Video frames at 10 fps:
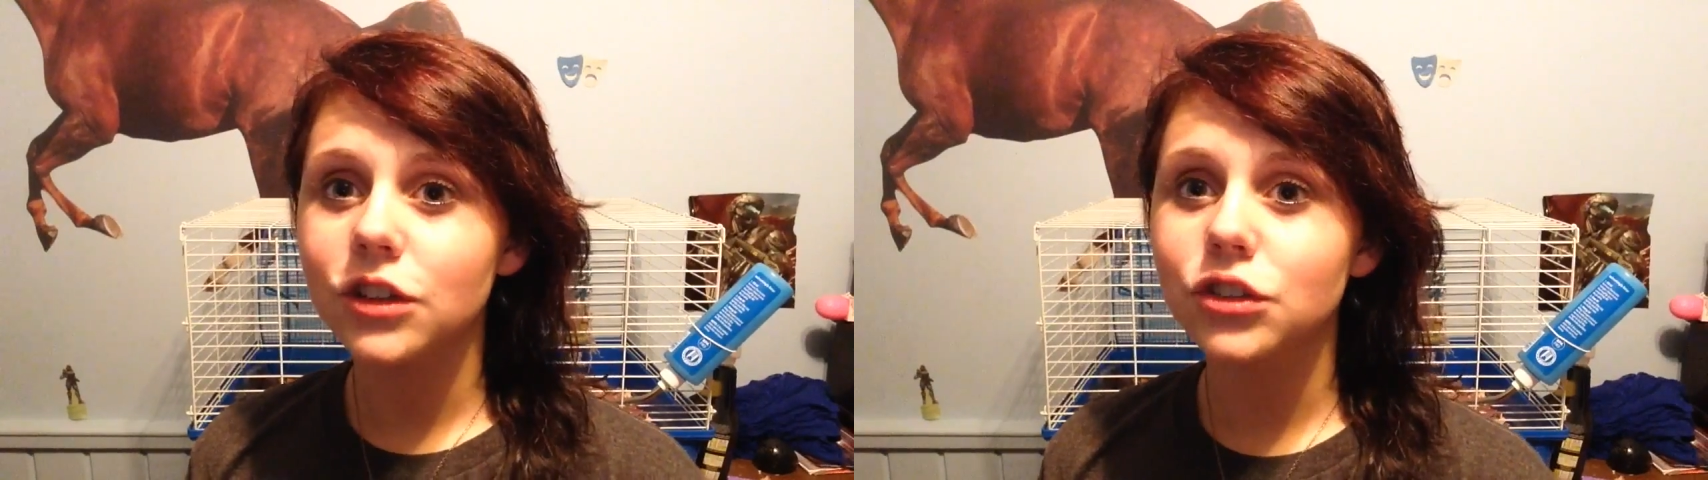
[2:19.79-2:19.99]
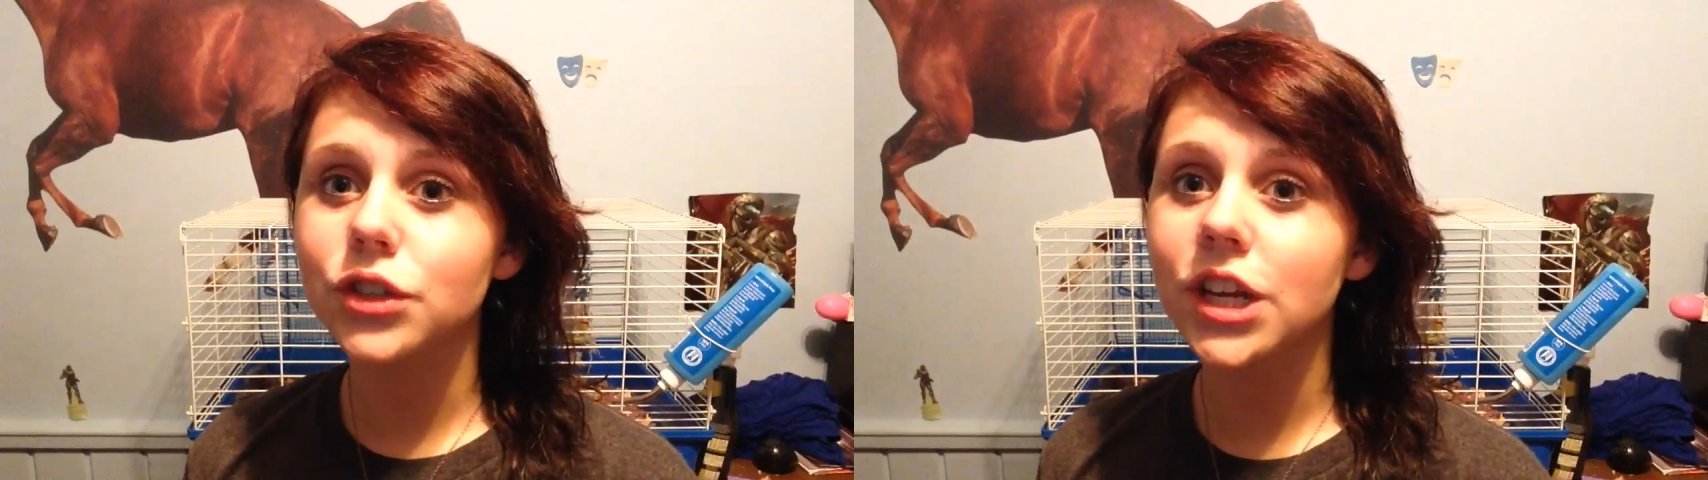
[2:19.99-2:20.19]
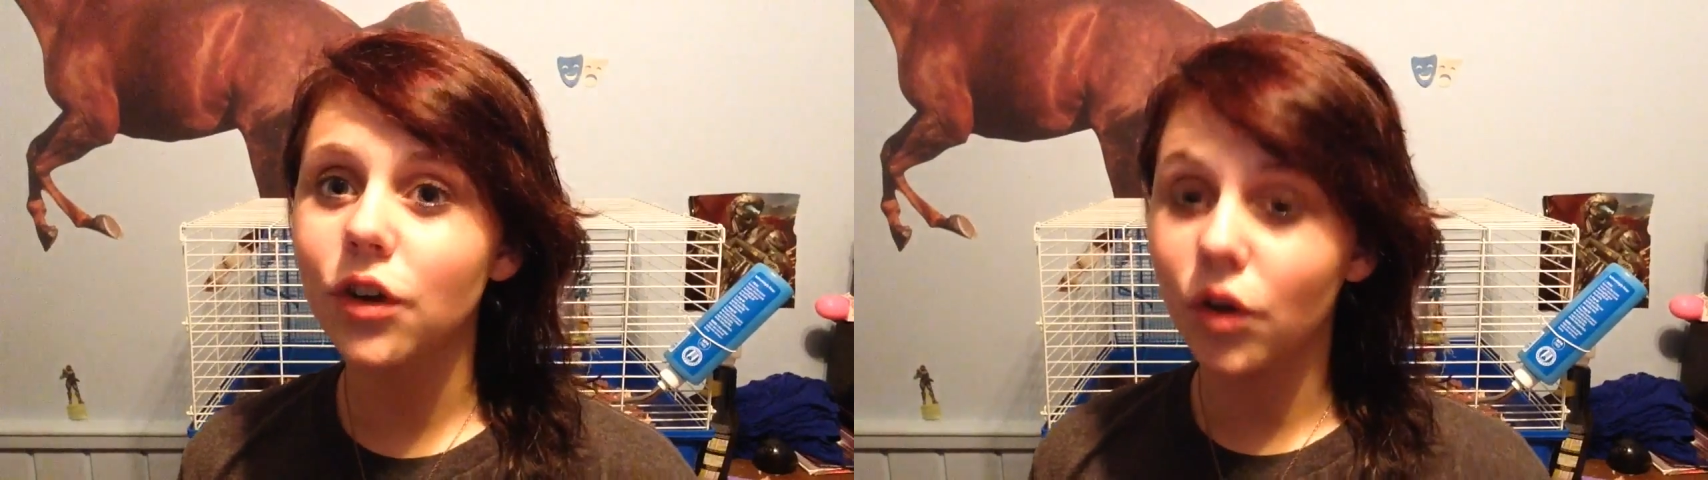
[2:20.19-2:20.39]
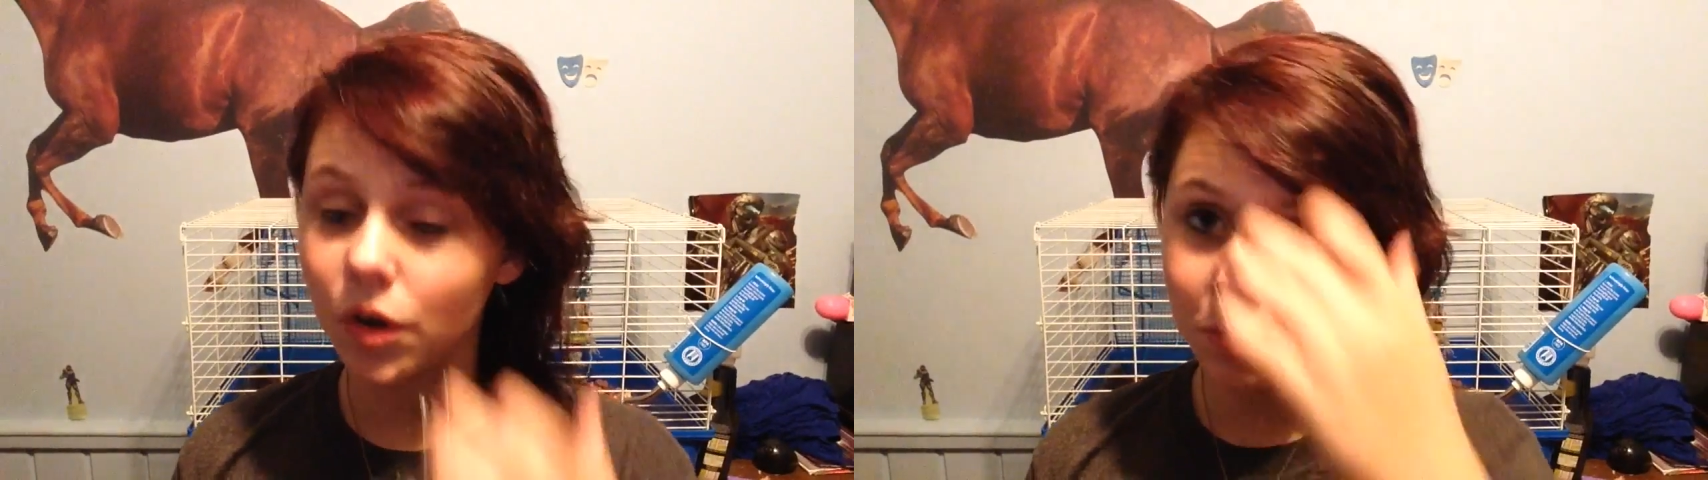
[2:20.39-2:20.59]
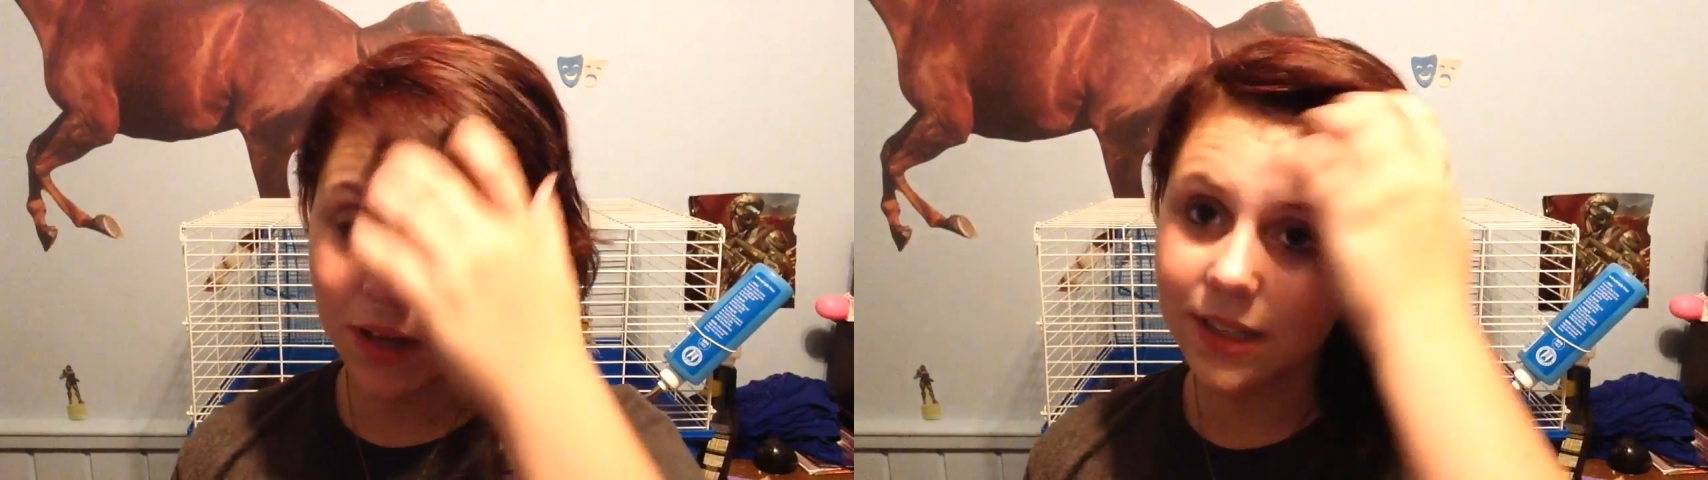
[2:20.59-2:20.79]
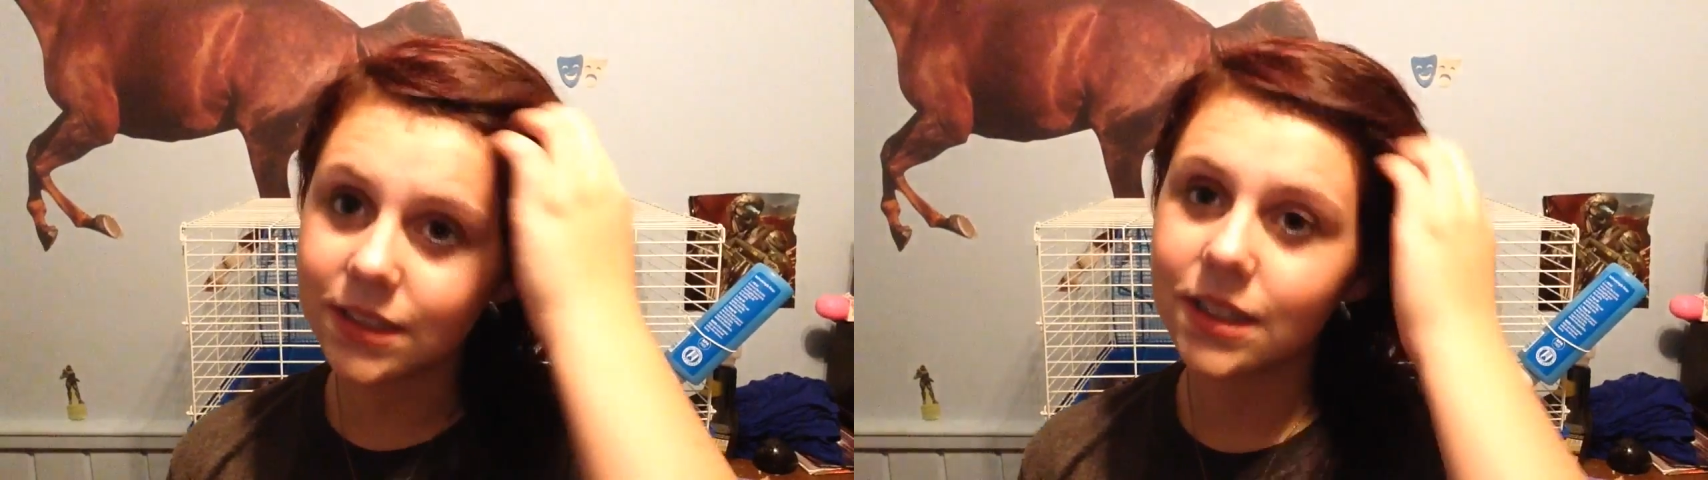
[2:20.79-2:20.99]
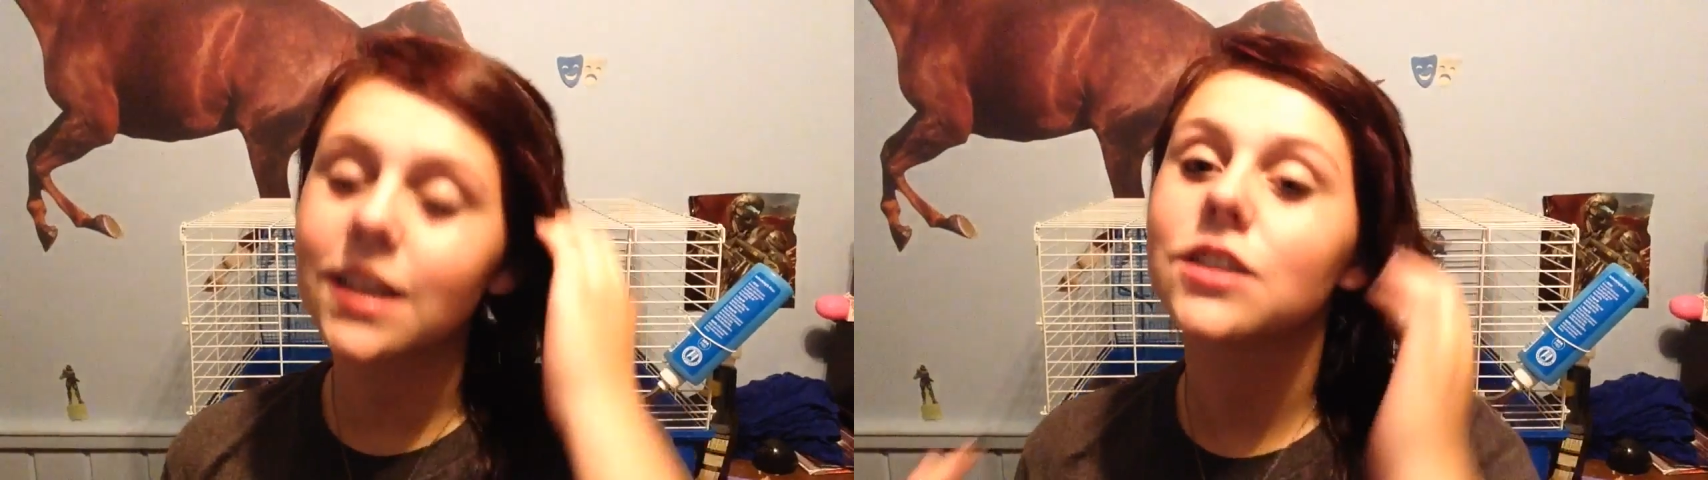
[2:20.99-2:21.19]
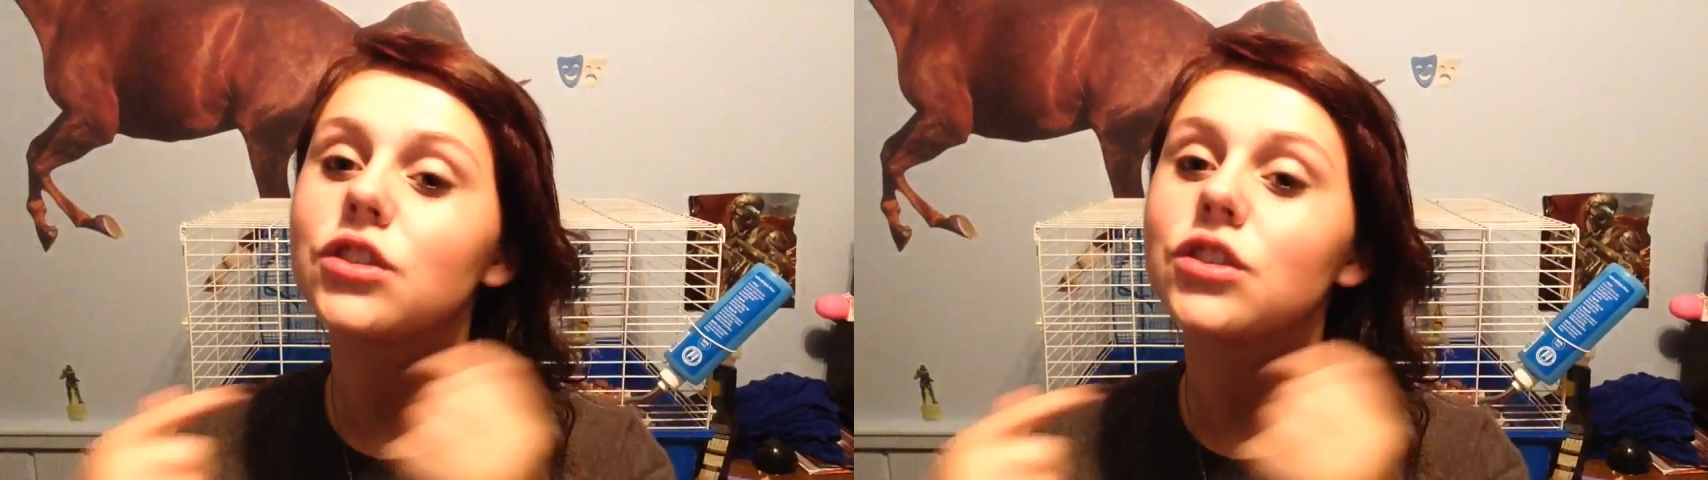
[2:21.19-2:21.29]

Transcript: string or a like a